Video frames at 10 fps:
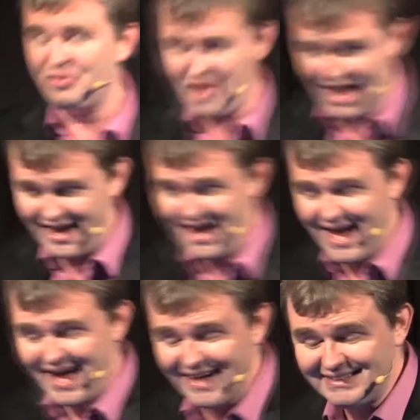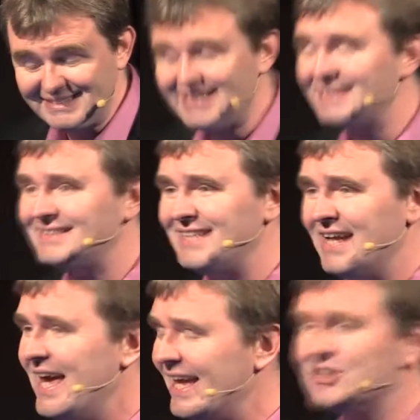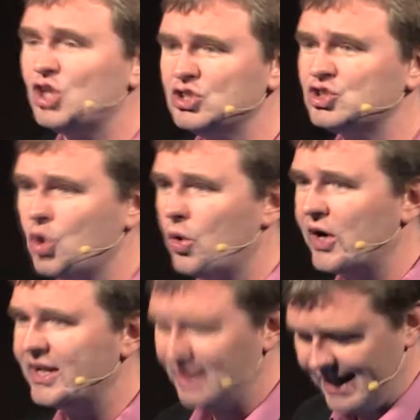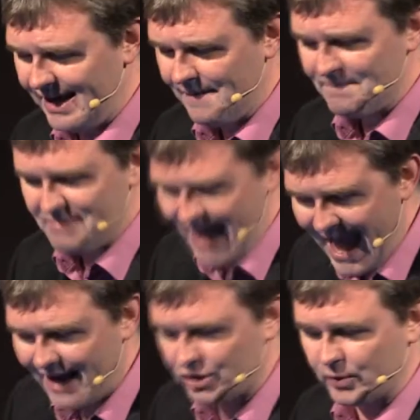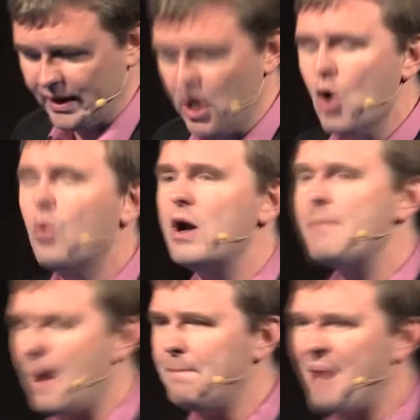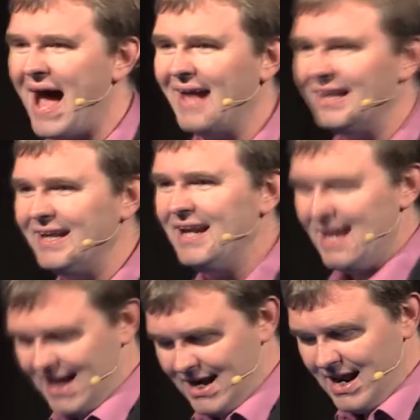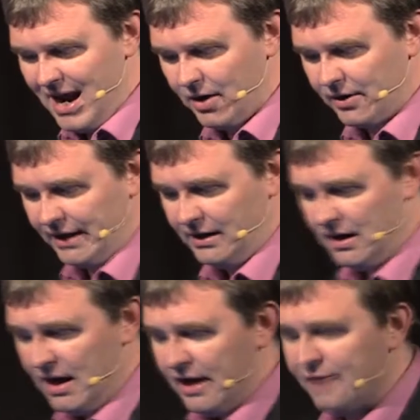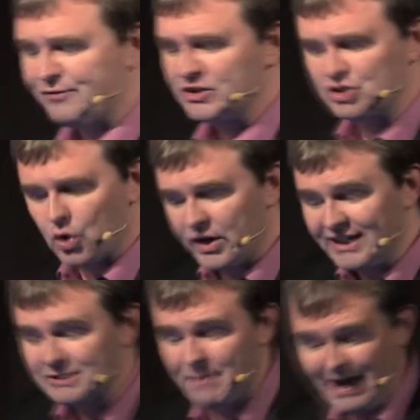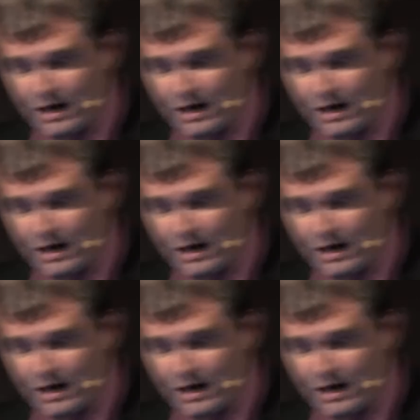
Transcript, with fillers: they existed. It's historically accurate. What about Pilate and Herod? If the story is made